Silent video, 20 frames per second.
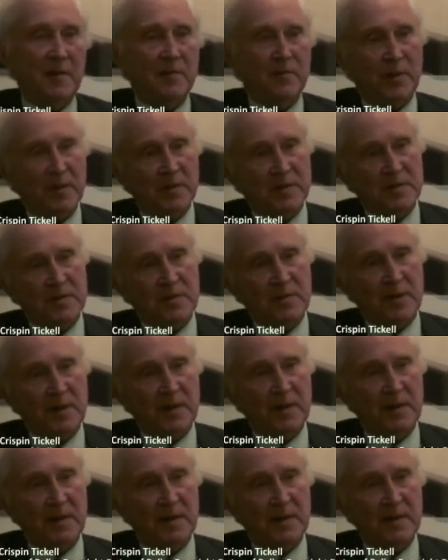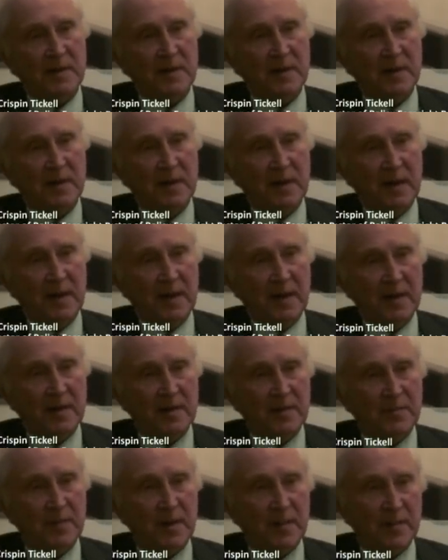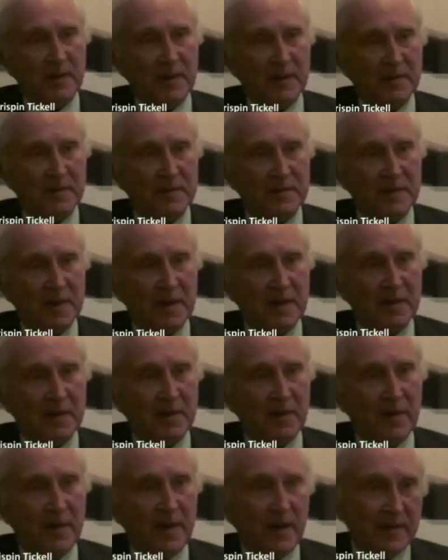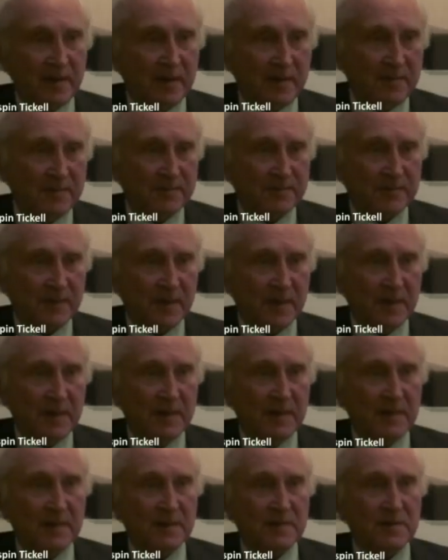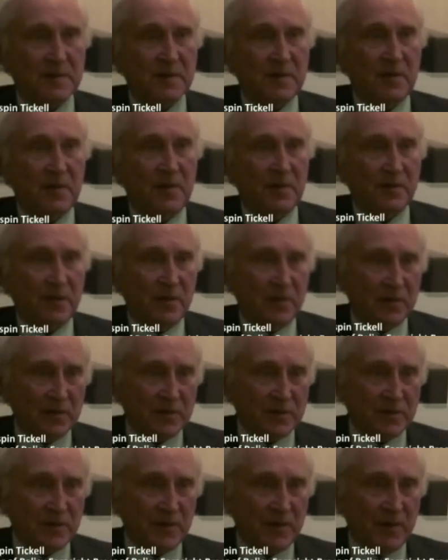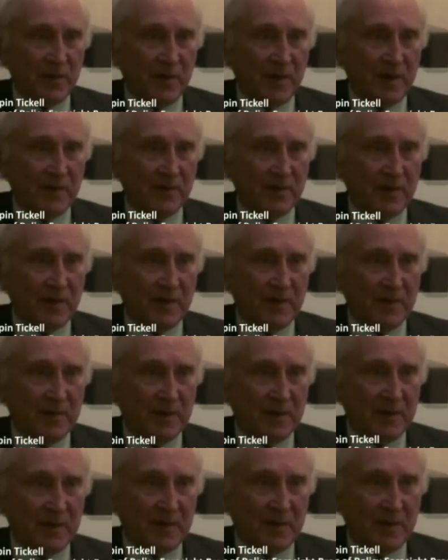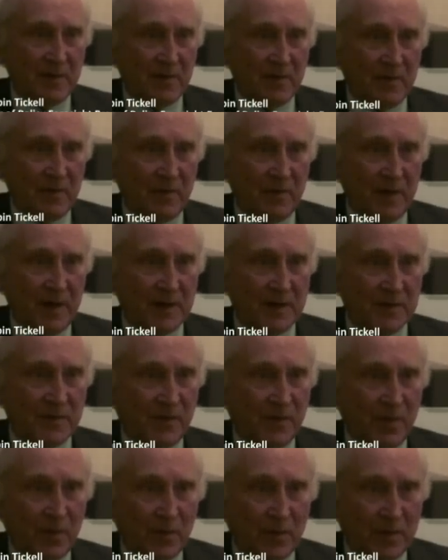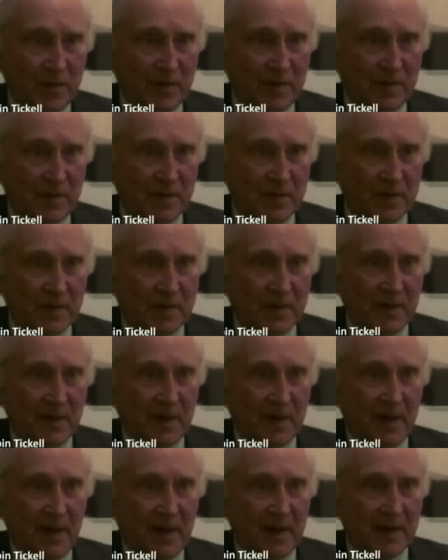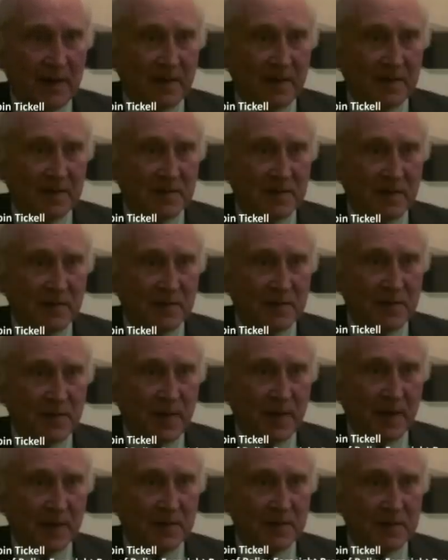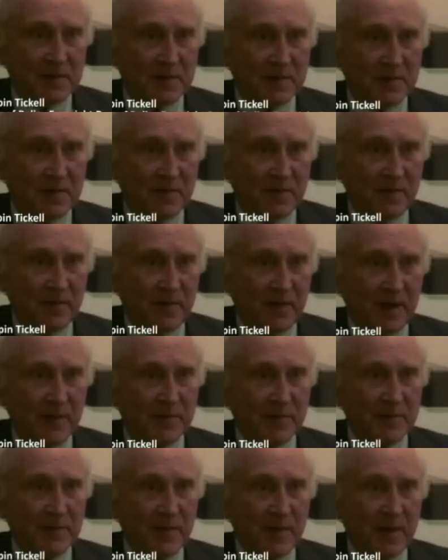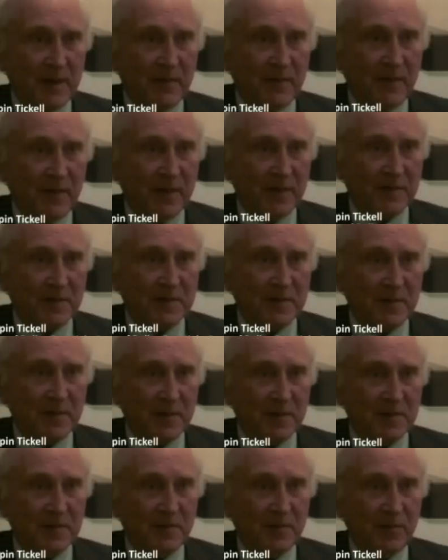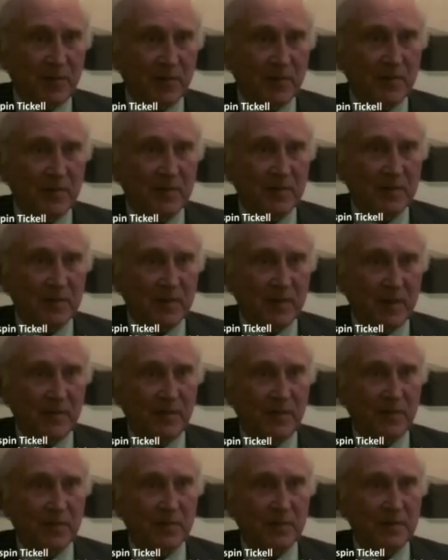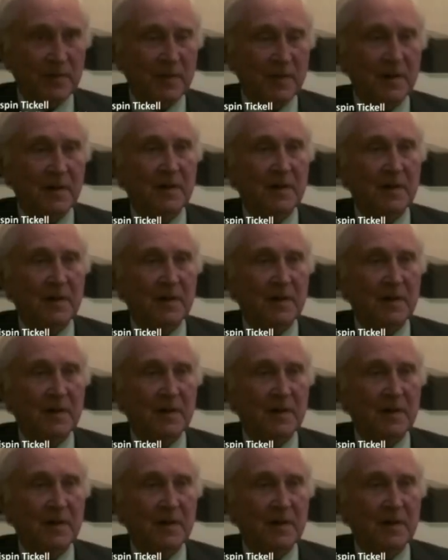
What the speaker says: policy making and public understanding on the other. So, of course, we all have our ways forward, and in some respects, perhaps my first and most important way forward